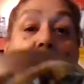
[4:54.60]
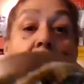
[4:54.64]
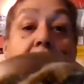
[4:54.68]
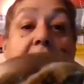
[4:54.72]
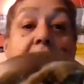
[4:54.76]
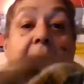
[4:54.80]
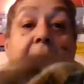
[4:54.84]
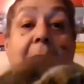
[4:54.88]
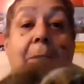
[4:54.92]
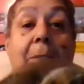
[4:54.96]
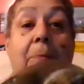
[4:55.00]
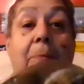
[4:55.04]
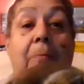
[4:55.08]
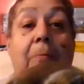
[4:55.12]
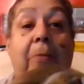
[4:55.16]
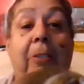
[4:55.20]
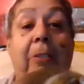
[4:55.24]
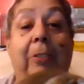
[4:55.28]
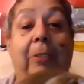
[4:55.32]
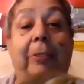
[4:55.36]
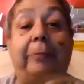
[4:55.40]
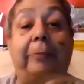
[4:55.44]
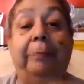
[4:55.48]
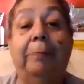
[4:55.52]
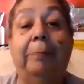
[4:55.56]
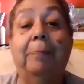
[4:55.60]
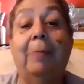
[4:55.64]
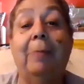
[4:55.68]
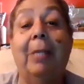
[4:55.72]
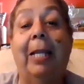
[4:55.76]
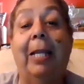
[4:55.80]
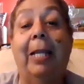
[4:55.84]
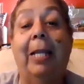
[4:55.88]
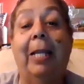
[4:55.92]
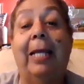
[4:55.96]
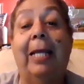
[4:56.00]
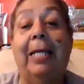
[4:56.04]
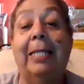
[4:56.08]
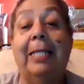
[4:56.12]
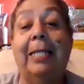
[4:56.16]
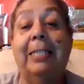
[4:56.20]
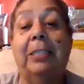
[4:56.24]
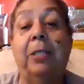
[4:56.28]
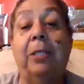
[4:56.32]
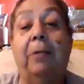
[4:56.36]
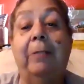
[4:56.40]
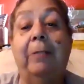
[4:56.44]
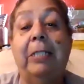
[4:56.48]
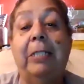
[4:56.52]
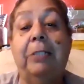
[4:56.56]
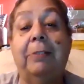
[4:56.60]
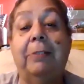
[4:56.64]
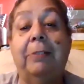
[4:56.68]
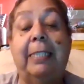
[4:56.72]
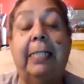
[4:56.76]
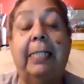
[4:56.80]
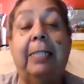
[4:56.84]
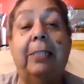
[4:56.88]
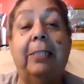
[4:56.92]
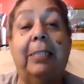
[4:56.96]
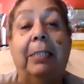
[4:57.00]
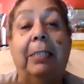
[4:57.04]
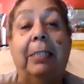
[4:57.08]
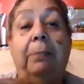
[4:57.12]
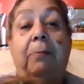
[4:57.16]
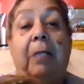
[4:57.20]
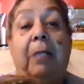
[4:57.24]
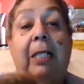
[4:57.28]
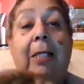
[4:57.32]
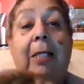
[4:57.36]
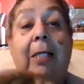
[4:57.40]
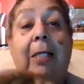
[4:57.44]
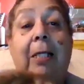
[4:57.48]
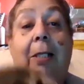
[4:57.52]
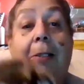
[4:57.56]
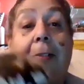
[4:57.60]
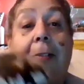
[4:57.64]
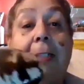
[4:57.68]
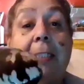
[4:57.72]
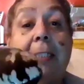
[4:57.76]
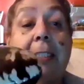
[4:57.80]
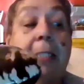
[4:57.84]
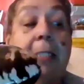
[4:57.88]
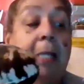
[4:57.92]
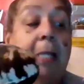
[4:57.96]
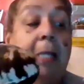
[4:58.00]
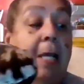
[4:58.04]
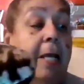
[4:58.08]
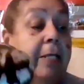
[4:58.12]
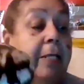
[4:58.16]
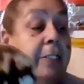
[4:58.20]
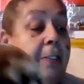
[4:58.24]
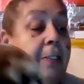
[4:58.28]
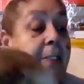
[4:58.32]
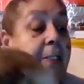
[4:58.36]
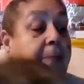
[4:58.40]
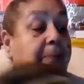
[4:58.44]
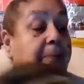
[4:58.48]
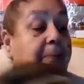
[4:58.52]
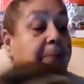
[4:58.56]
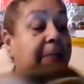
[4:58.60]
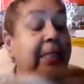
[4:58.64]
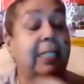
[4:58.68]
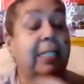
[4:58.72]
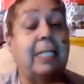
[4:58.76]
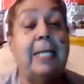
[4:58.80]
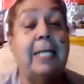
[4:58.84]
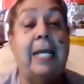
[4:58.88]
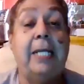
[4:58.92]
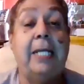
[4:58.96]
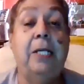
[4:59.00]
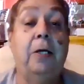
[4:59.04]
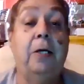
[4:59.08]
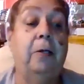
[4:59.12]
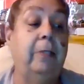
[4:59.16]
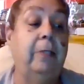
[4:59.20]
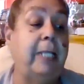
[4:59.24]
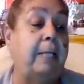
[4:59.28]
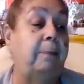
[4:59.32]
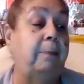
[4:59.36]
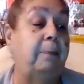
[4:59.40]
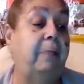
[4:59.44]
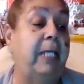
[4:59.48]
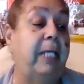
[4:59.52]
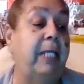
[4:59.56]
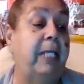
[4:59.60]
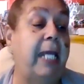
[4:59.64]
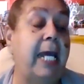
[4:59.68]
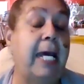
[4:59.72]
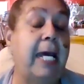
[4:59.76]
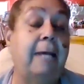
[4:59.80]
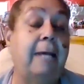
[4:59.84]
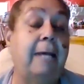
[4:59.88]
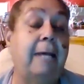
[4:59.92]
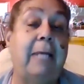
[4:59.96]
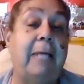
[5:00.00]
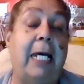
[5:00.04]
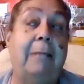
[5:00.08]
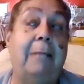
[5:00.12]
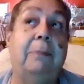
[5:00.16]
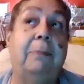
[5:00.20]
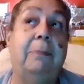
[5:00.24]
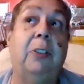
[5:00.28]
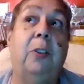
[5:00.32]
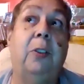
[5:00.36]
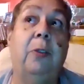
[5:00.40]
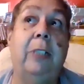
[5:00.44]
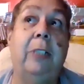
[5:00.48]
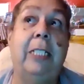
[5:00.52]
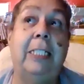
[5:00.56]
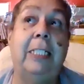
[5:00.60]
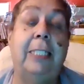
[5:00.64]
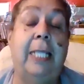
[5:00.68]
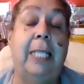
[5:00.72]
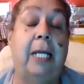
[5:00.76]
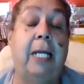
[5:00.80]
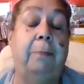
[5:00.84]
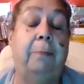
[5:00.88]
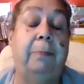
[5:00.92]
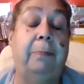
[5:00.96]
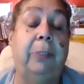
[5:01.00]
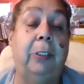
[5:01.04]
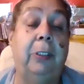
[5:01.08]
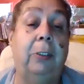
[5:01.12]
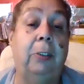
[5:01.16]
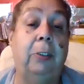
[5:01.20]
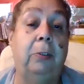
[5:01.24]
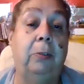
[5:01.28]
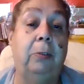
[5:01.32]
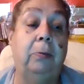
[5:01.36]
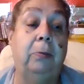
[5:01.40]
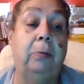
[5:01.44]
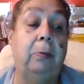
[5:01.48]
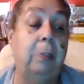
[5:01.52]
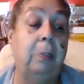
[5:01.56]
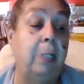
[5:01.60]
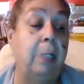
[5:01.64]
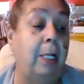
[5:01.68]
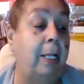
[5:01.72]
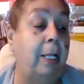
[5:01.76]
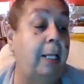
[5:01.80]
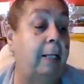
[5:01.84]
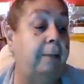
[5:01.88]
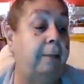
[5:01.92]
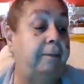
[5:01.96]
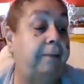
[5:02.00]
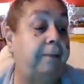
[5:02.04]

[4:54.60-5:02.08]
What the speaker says: world, and it's so interesting to see what colors. So the reason I know that we have abalones that are blue from